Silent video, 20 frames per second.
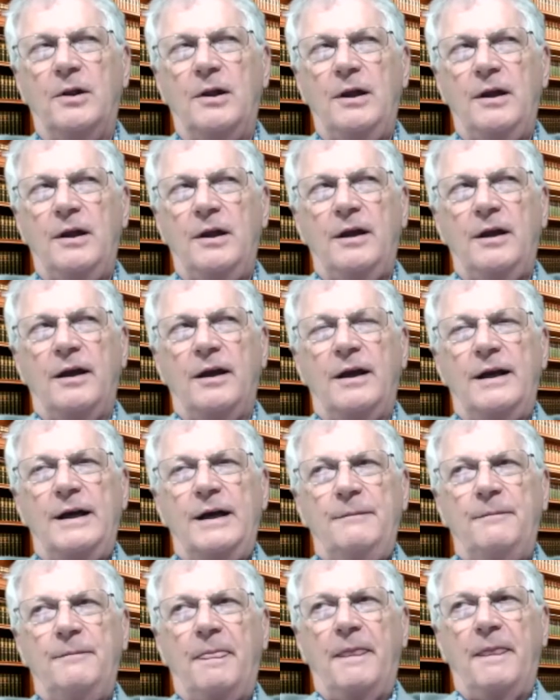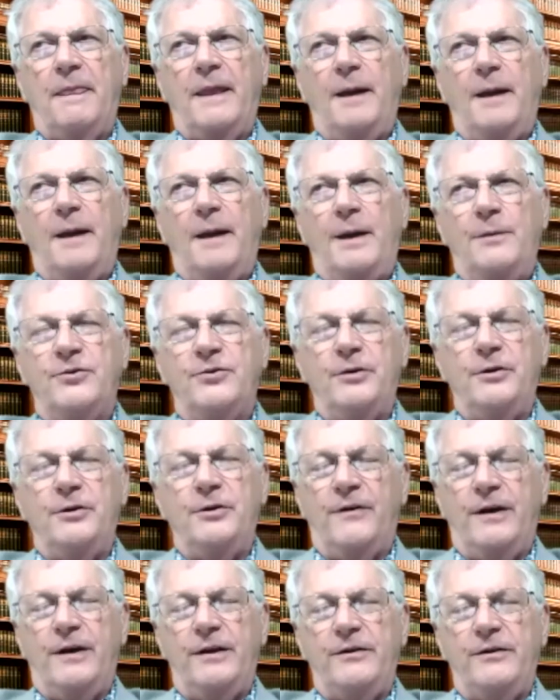sure you find some people get it and
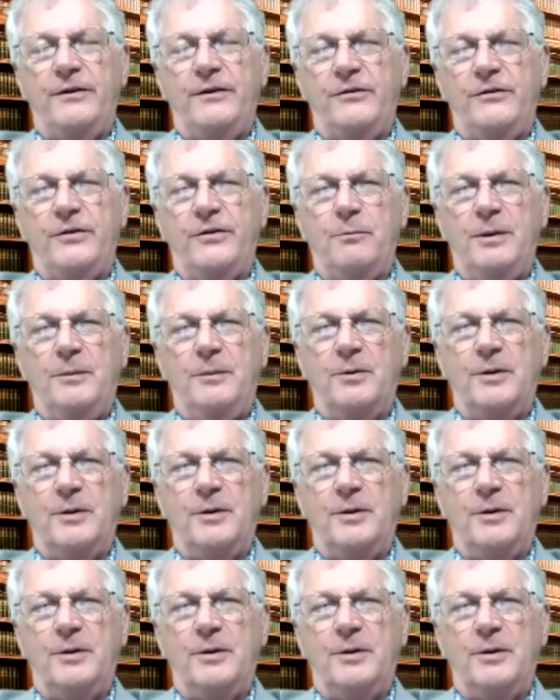some people don't.